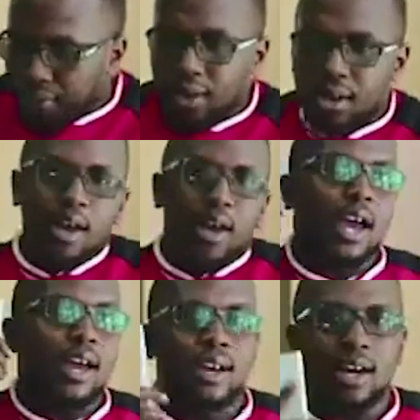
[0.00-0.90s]
and
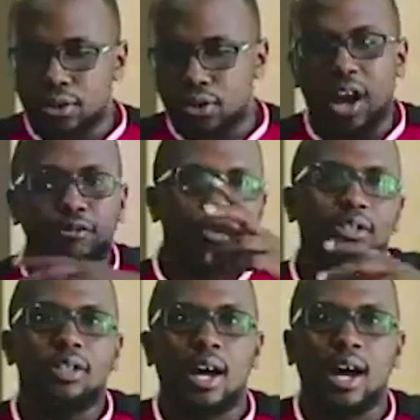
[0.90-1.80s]
uh, you know, you have to
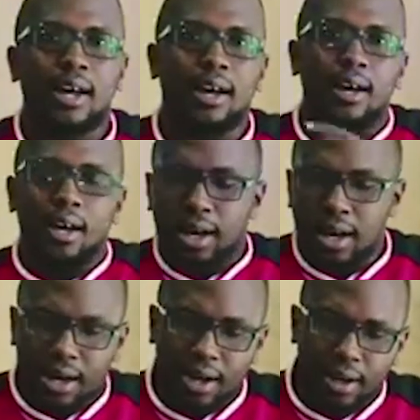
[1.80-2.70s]
uh,
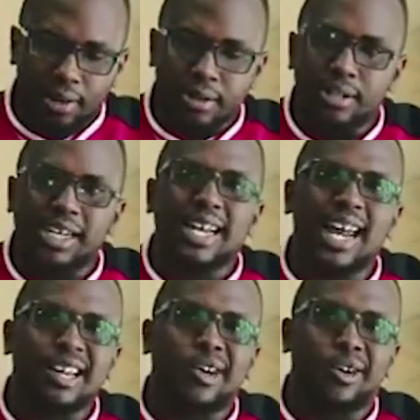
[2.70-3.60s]
uh, decline
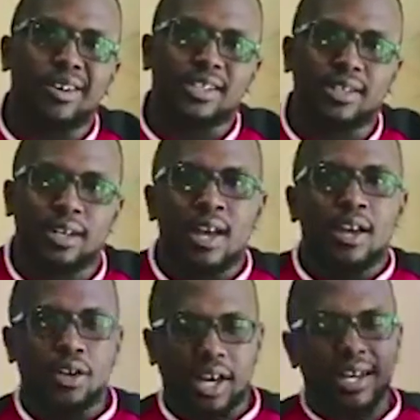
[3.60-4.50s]
calls. You
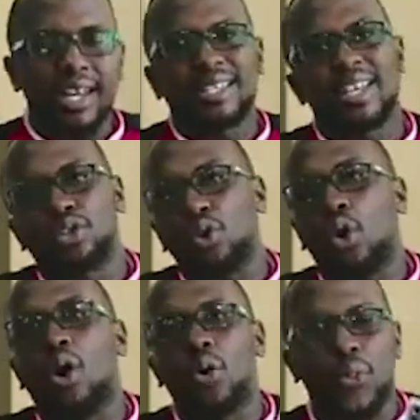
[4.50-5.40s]
can easily do
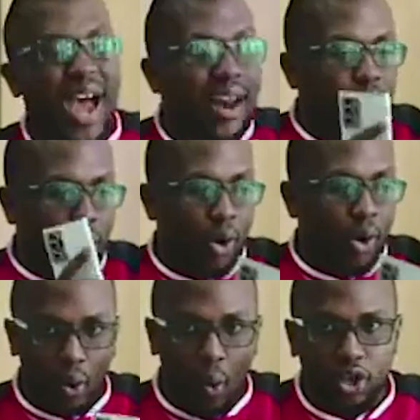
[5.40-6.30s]
all that on the
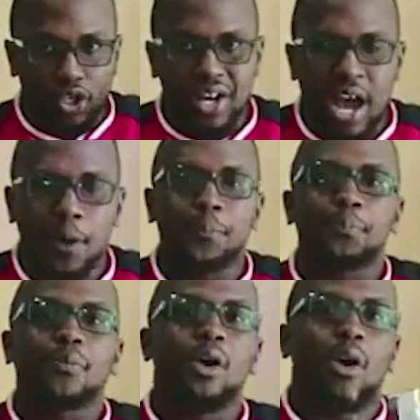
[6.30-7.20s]
watch. Now,
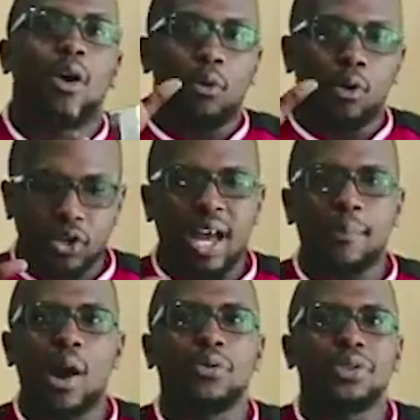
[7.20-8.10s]
we're talking about
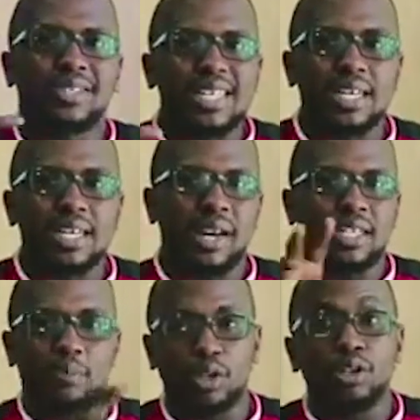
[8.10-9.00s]
the syncability
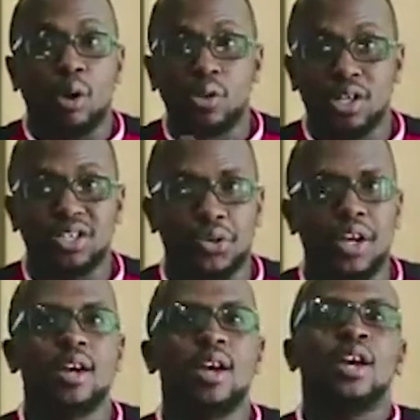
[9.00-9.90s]
between all these three.
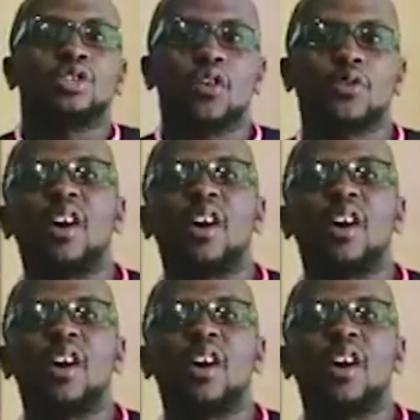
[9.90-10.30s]
So if you have your